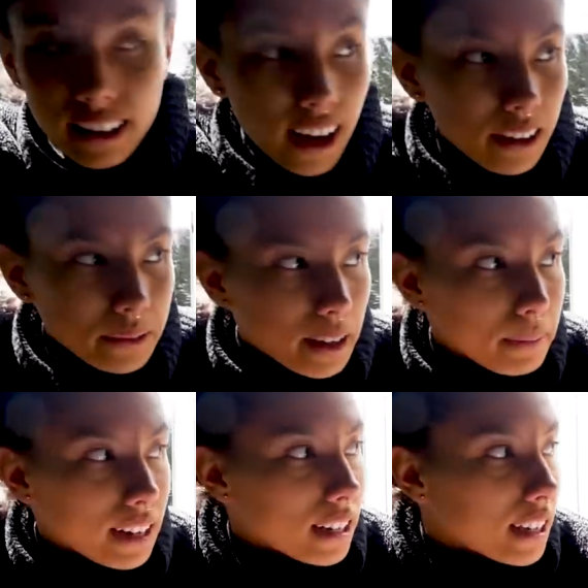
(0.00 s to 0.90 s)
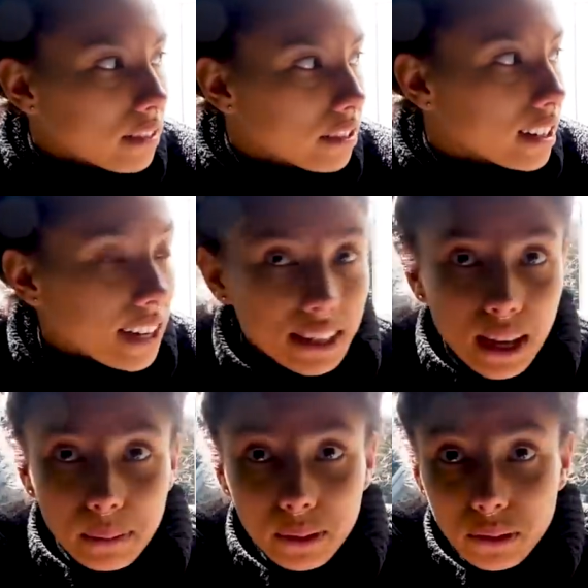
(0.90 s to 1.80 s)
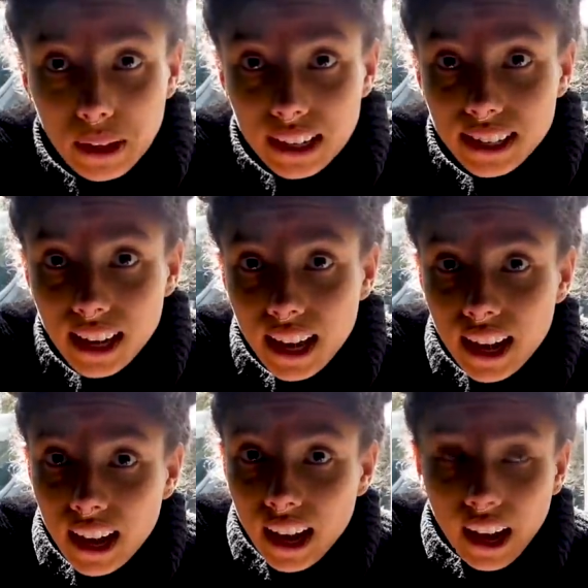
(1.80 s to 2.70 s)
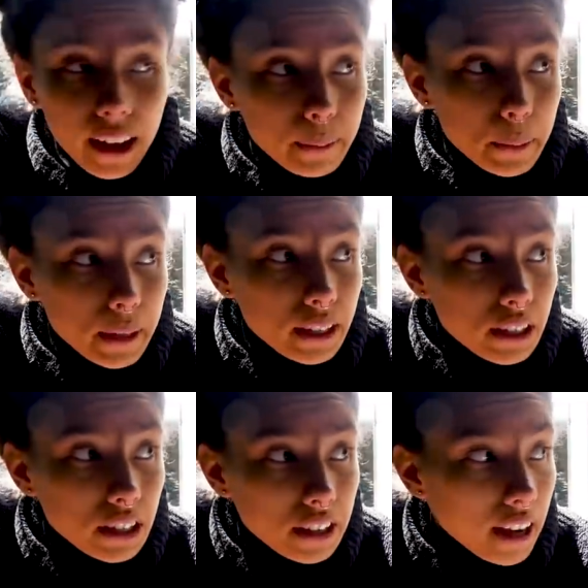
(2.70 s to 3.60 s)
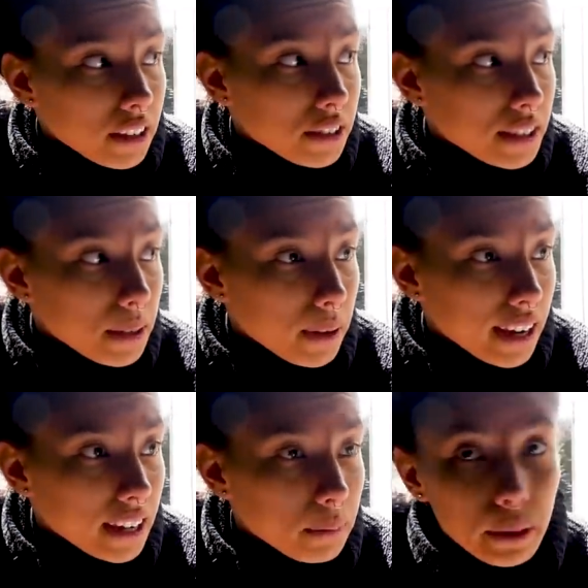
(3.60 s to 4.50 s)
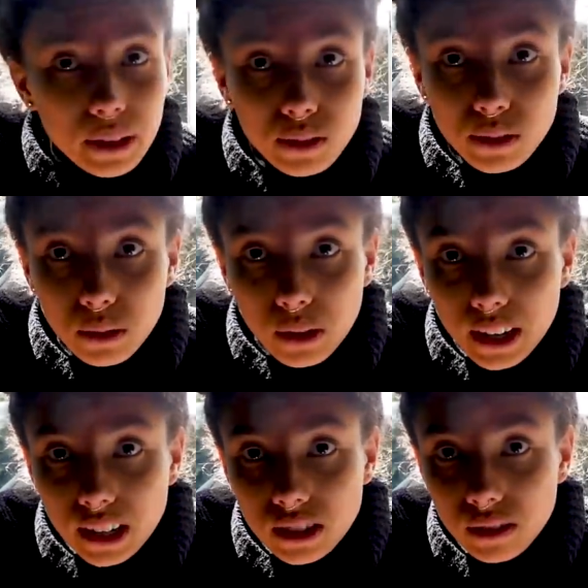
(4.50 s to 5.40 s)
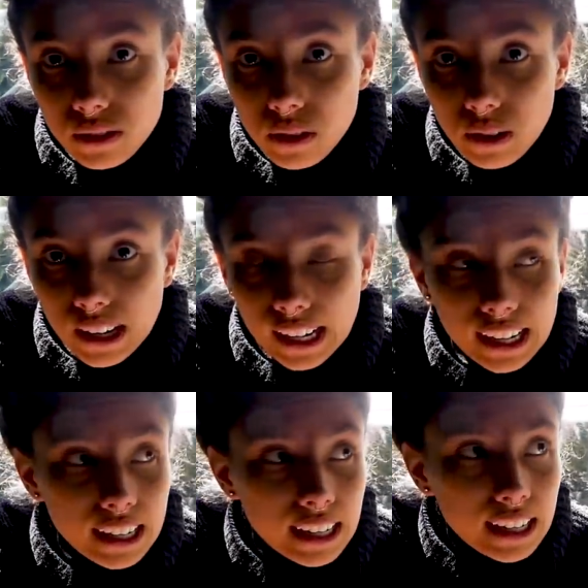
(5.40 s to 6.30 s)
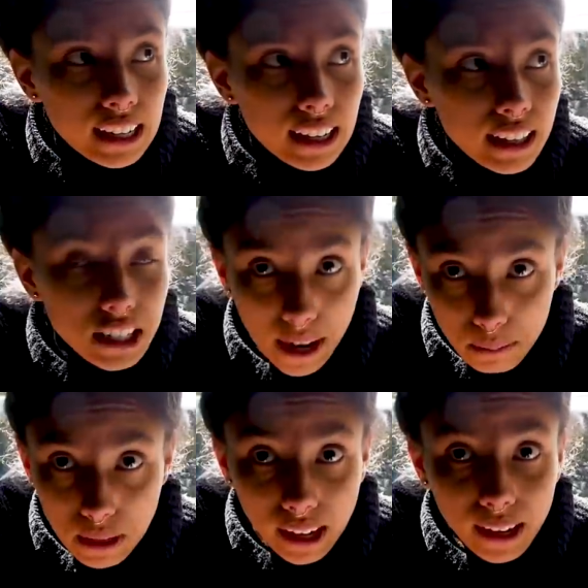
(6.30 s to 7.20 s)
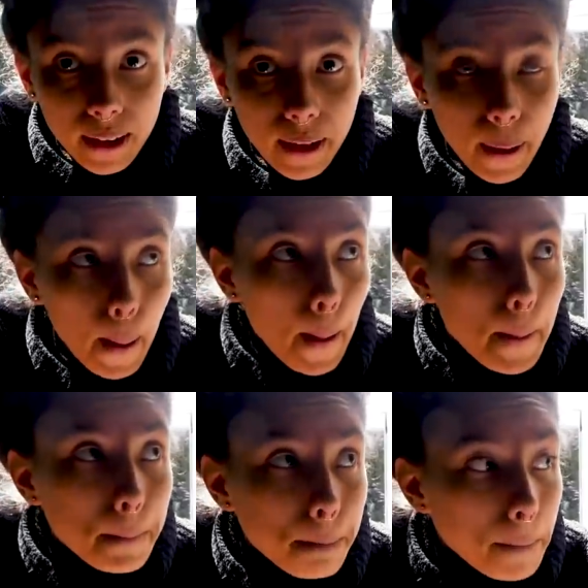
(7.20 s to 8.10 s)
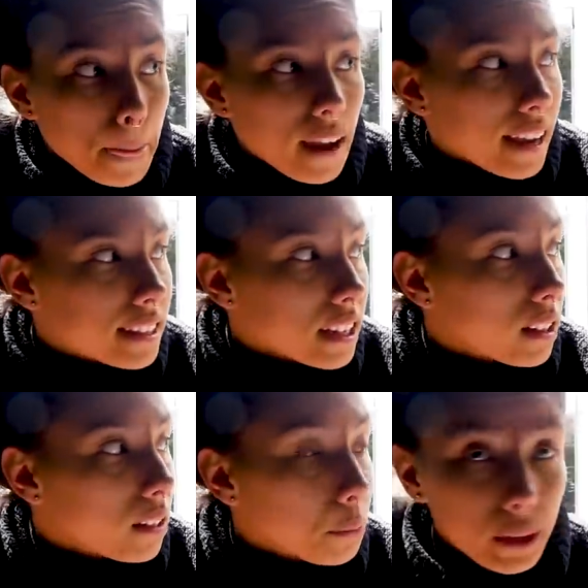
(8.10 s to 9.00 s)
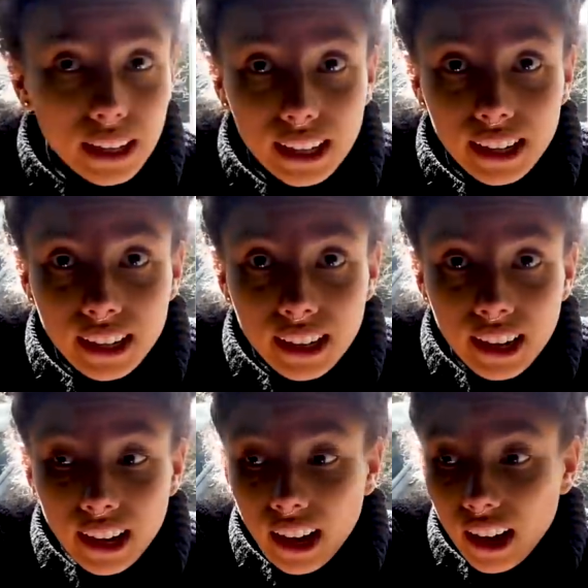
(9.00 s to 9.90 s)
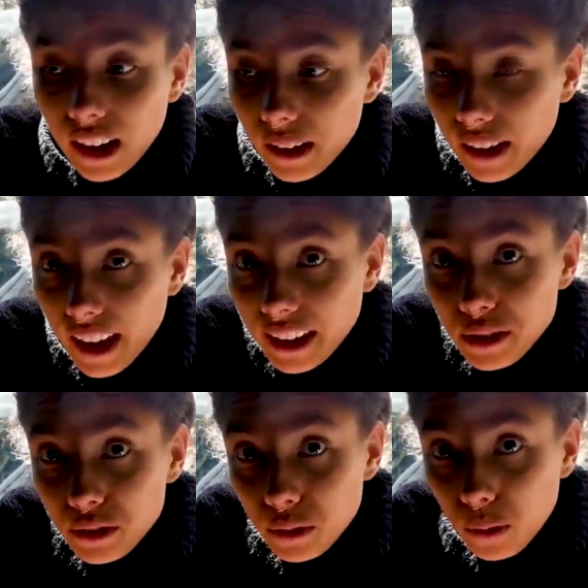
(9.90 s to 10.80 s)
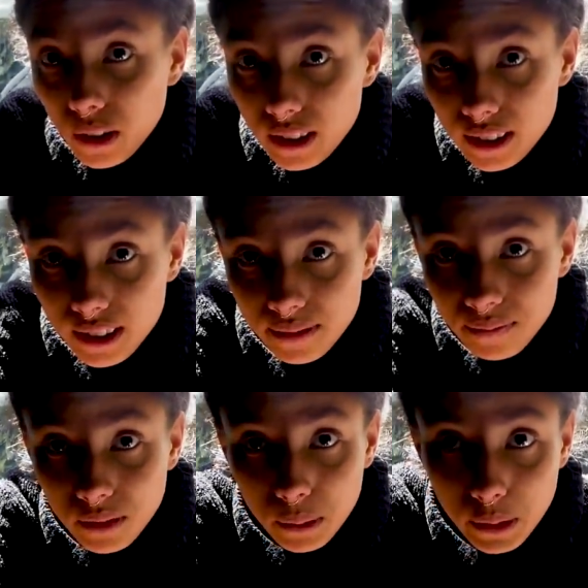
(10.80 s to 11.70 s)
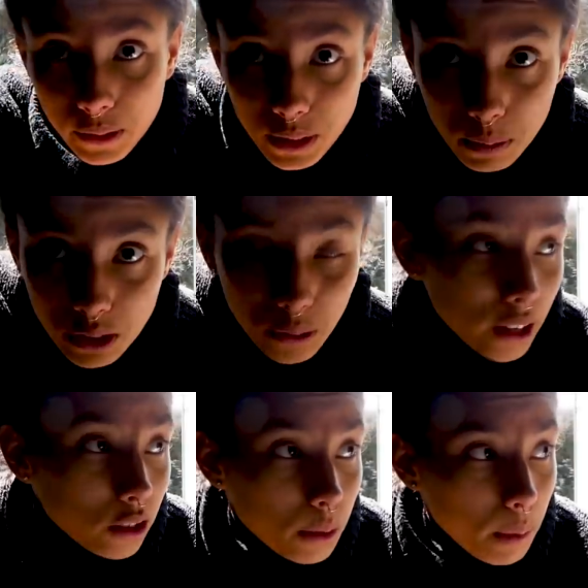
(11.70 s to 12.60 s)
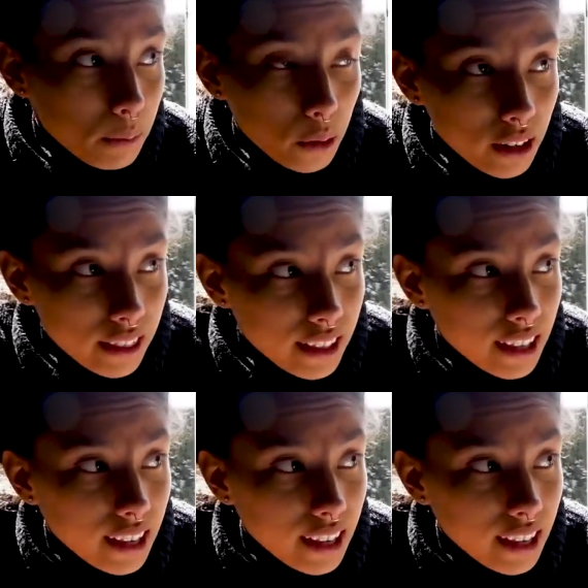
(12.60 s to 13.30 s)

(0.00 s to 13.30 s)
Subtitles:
down what I'm gonna need for the next couple of weeks. I am going to, just see what I can put in storage for the time being until we head north. We're going to be doing a trip up north